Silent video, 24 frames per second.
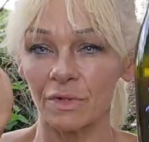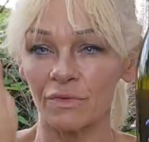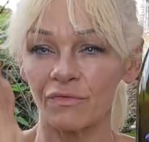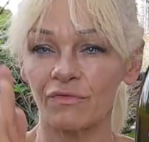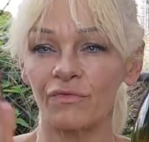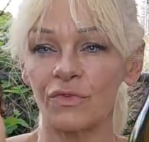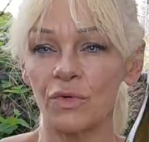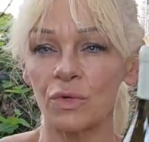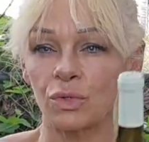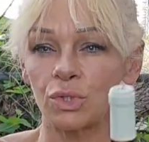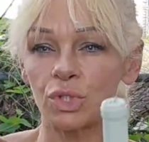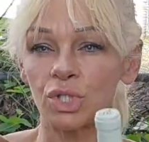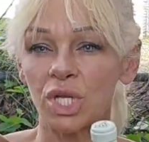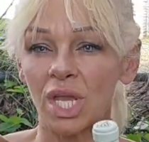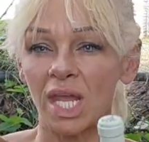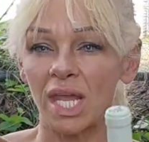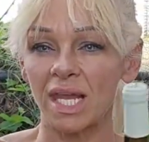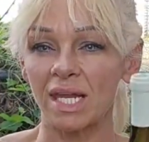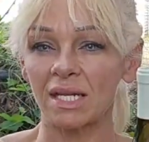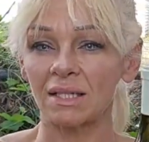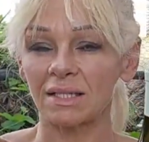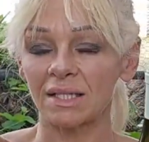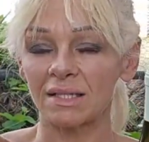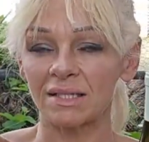food
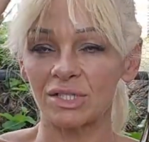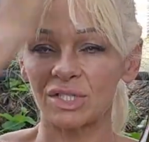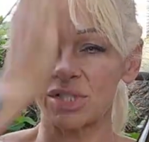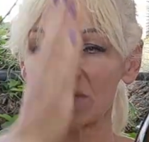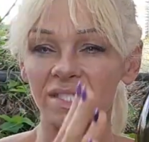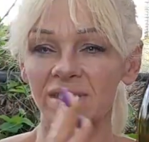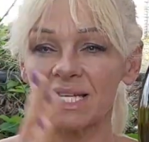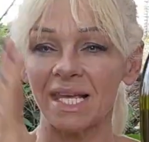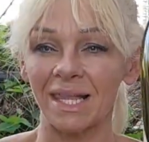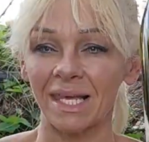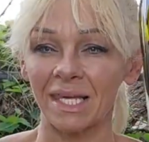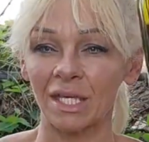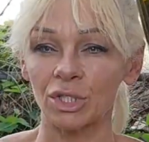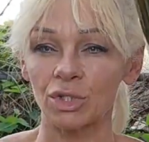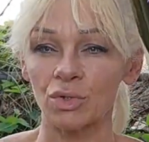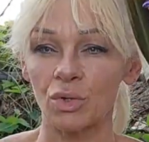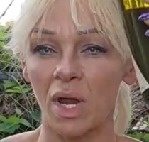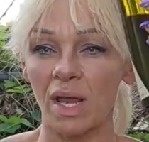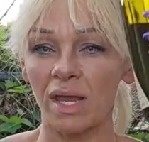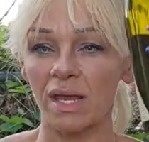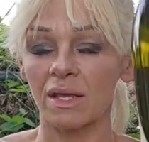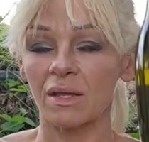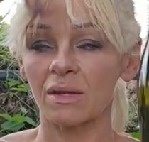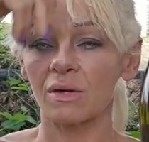chain, let's just say like a
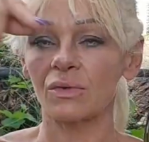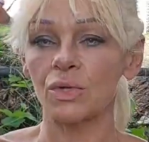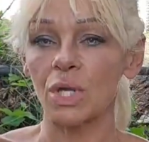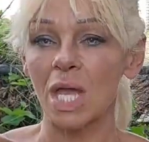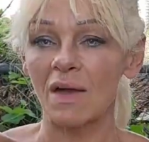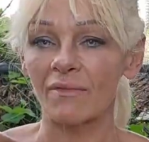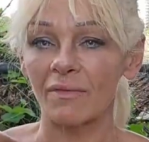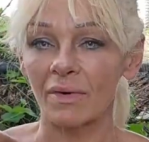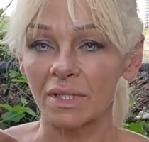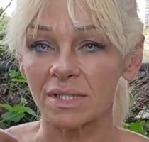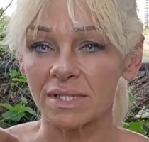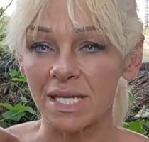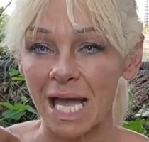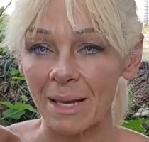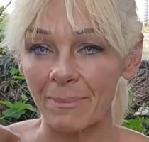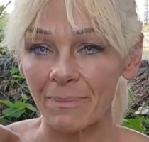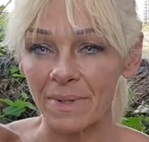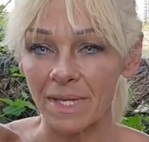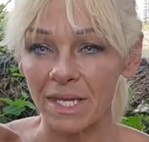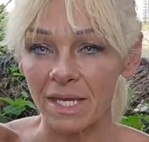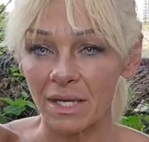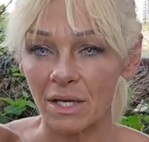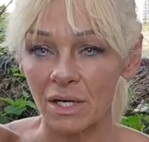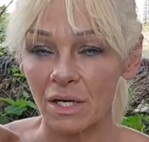triangle, you have on top
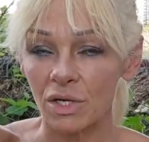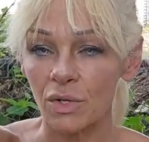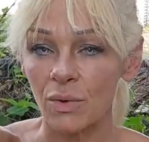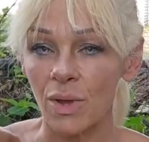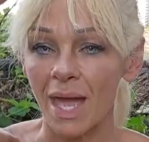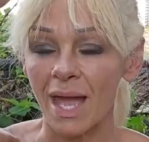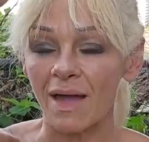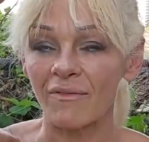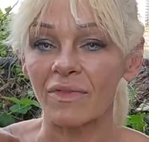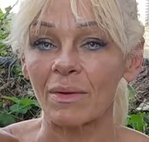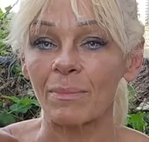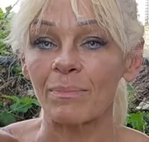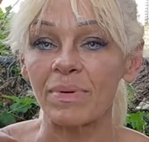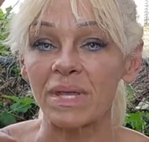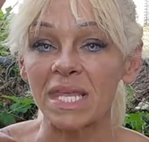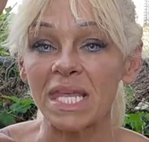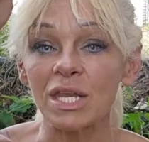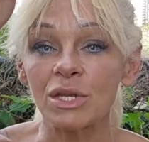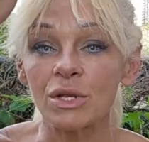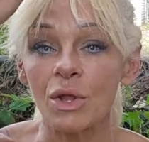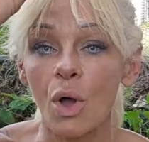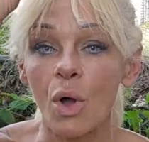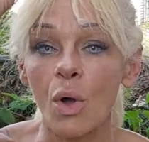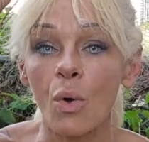of here, you have the
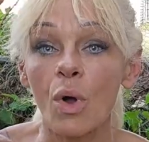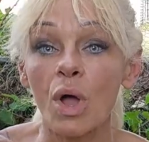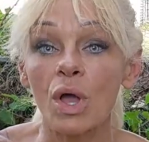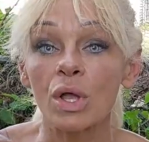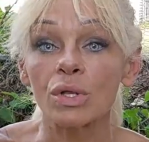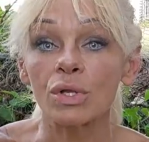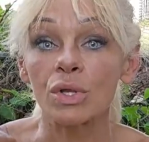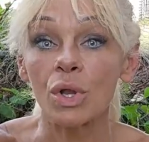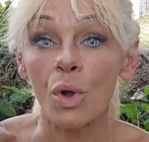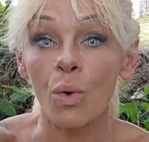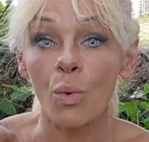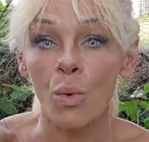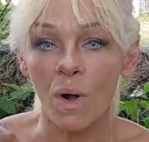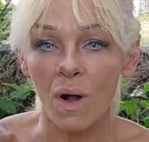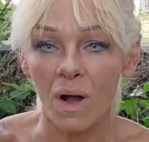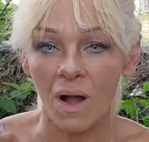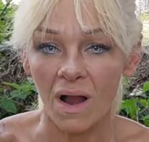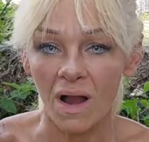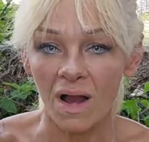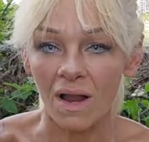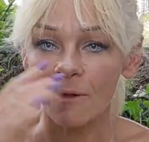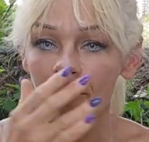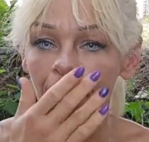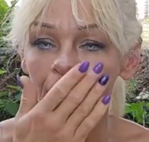Pinot
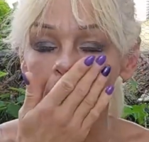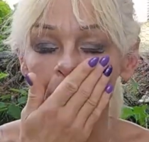Noir,